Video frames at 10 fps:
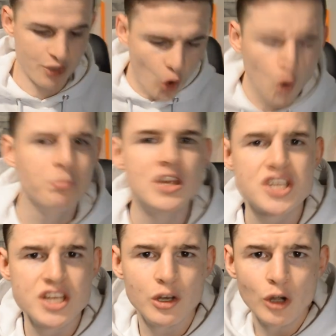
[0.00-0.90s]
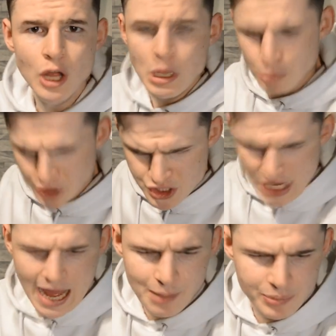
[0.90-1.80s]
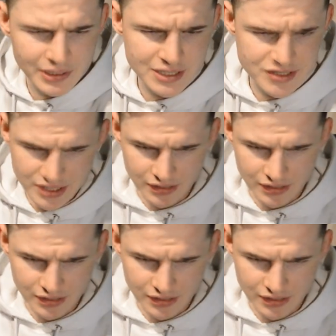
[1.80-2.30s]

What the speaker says: and I hope this year brings you happiness